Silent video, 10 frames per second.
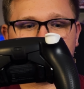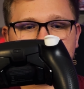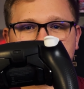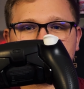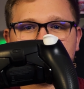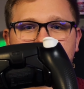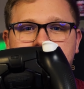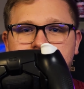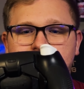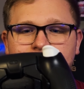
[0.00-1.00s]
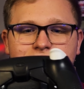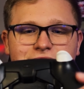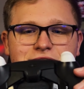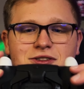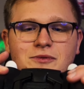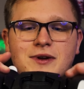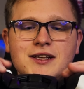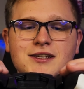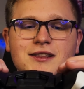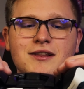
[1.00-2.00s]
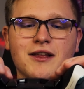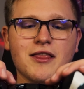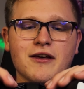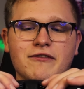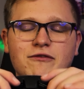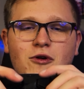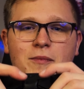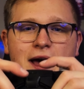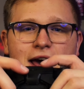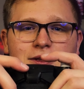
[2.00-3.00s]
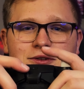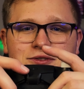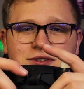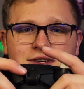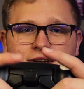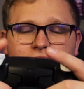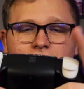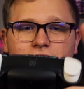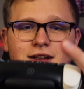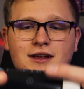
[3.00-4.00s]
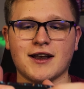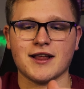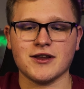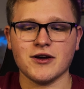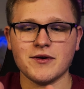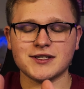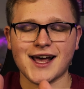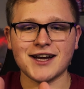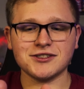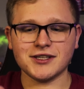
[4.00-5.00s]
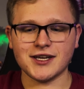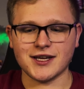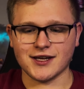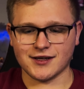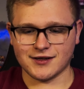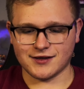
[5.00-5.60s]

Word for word: And there she is. There's the reason the, the four paddles. And you know, it's actually,